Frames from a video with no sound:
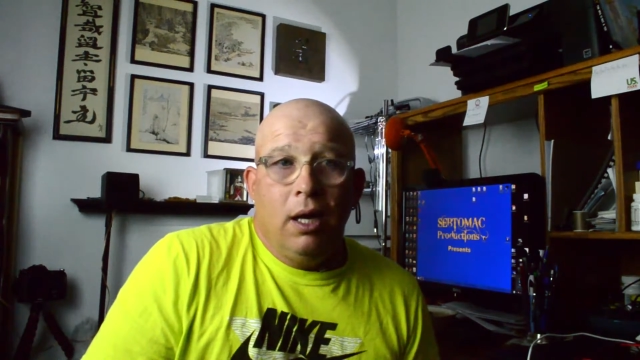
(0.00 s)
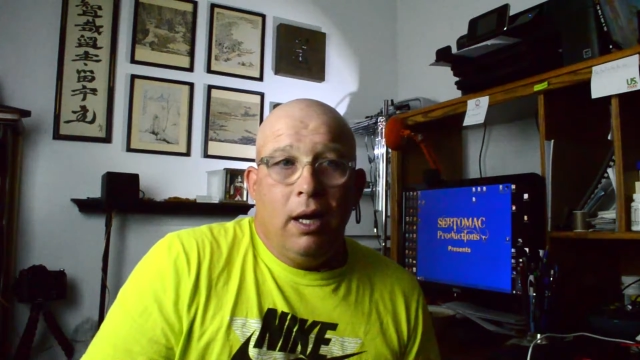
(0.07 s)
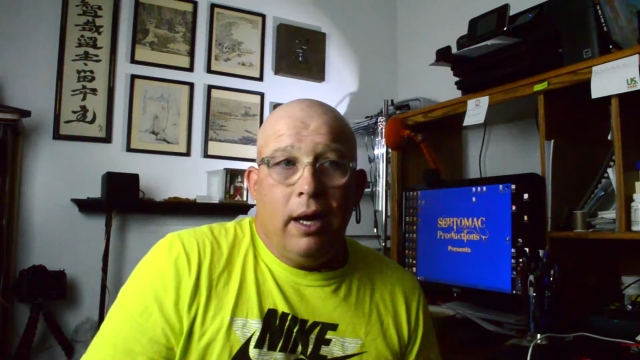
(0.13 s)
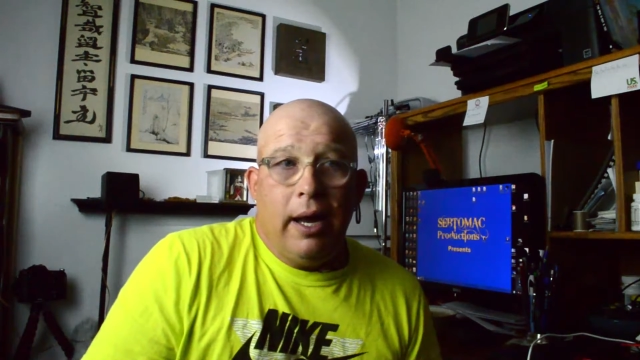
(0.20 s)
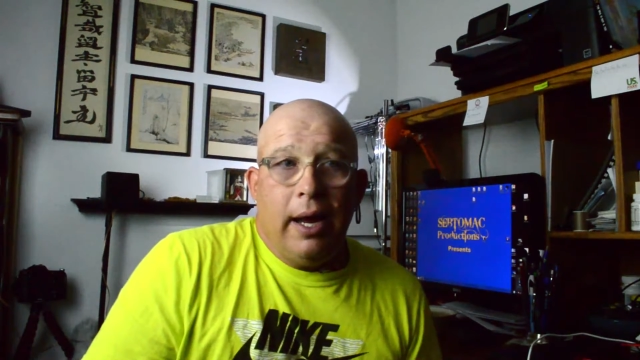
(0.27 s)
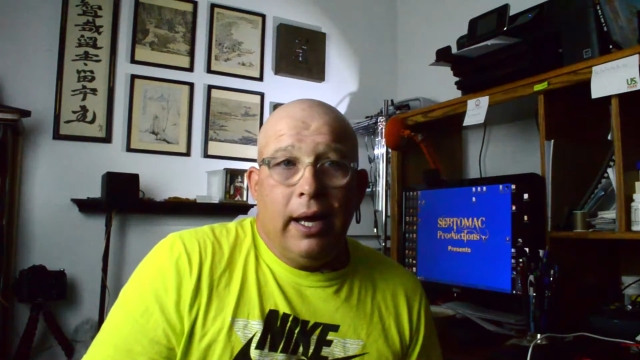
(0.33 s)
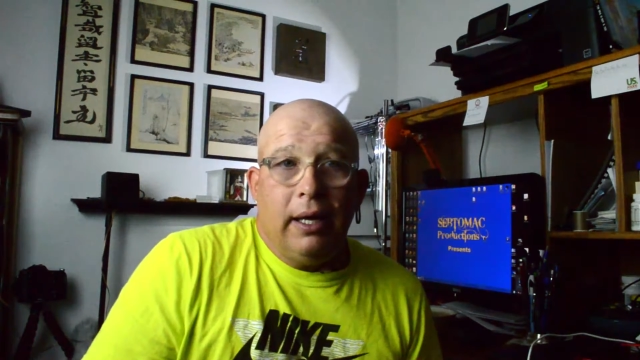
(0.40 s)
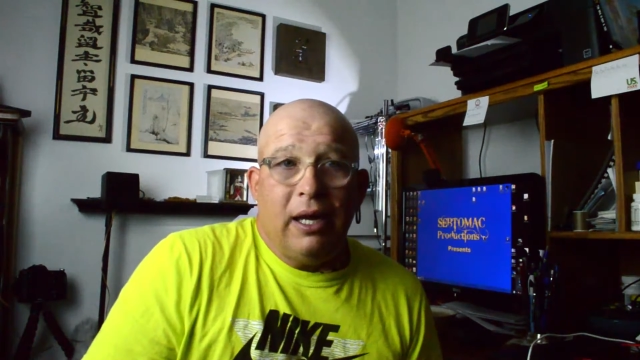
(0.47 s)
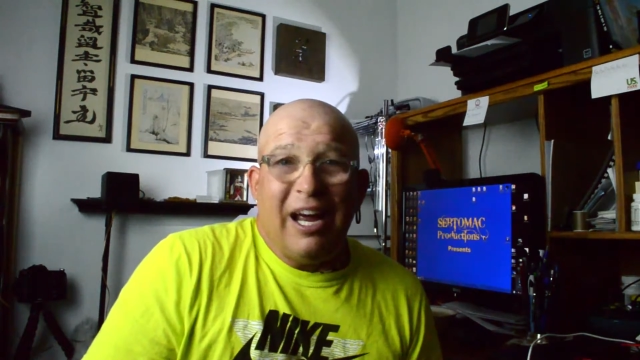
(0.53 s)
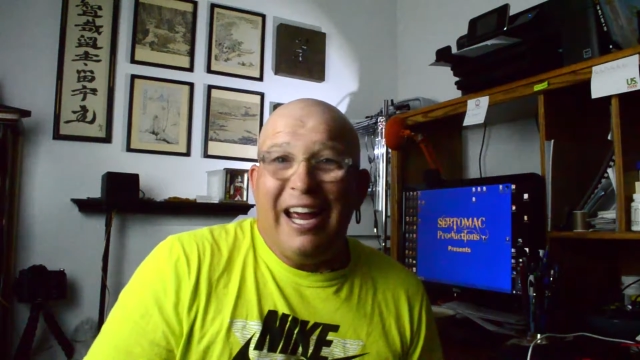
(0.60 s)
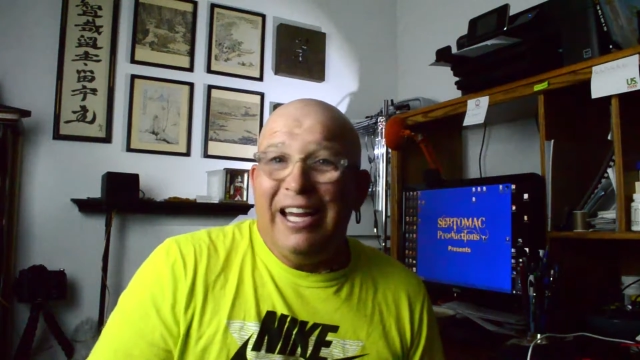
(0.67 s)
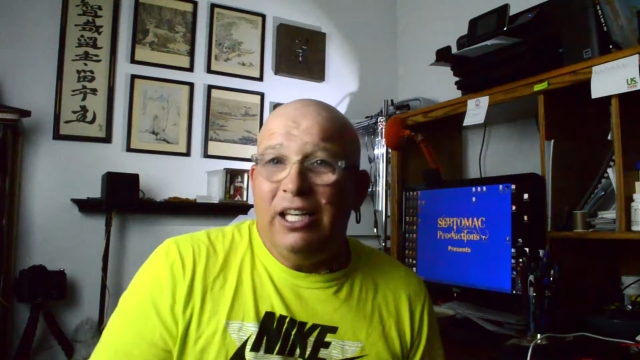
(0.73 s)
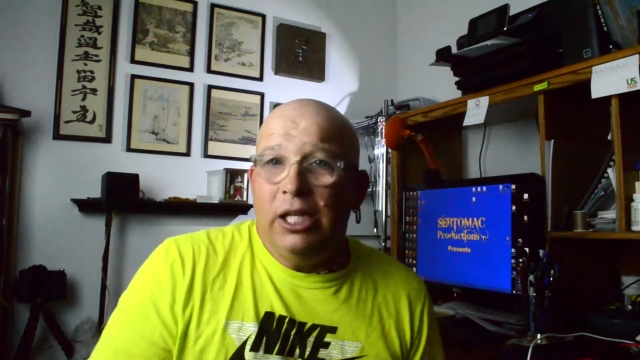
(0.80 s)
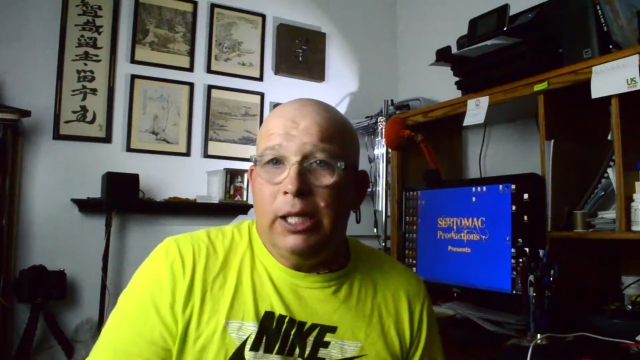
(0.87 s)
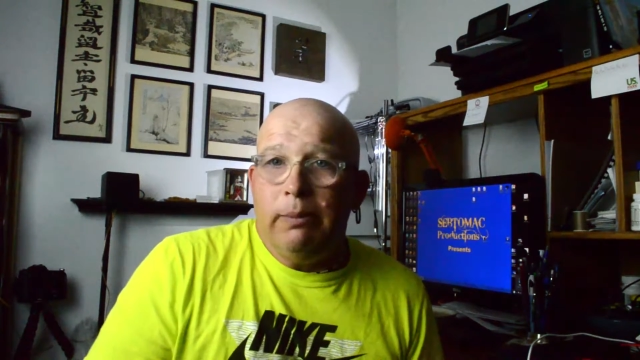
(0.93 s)
and I
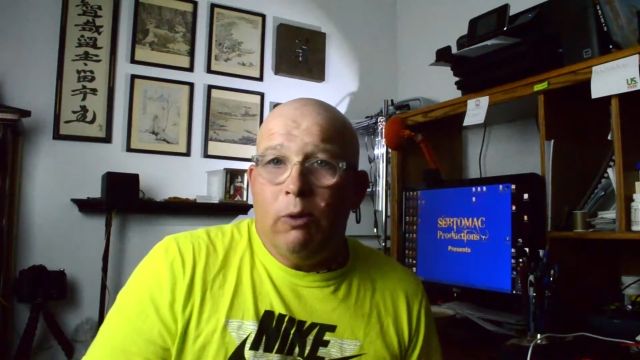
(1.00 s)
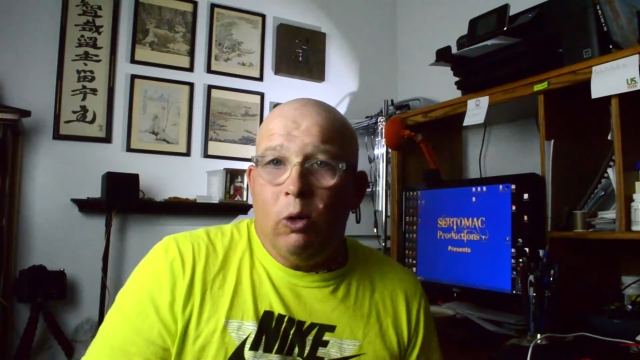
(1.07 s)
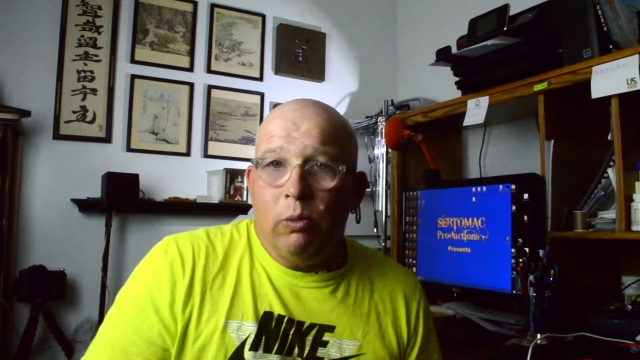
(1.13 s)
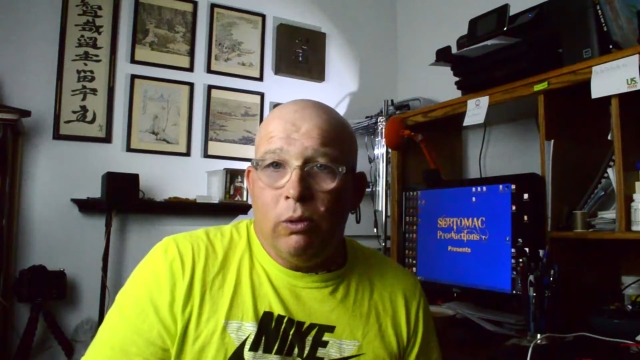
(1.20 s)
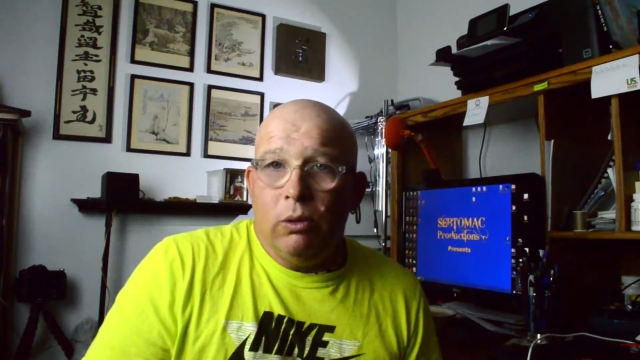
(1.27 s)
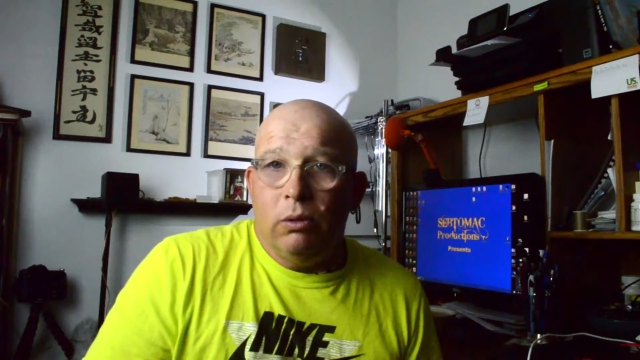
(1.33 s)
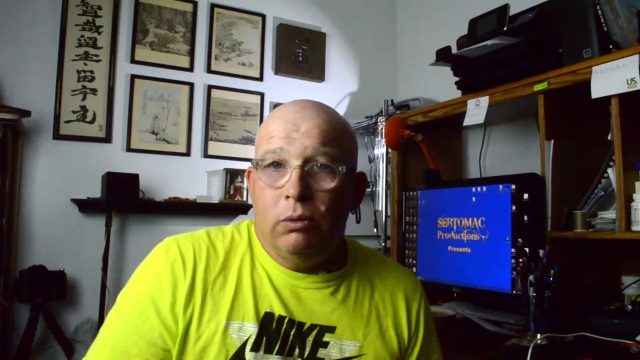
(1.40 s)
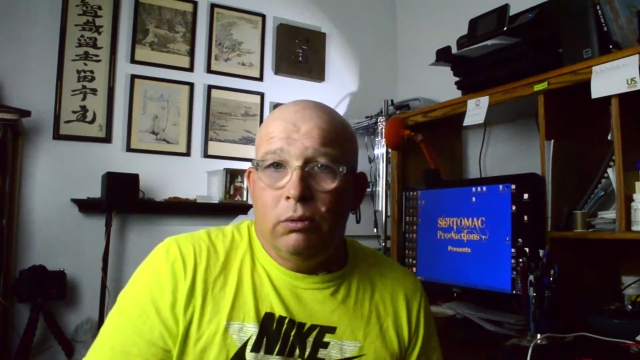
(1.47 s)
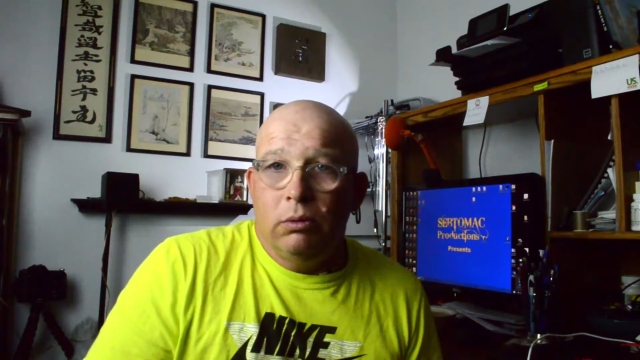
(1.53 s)
hate T-Mobile.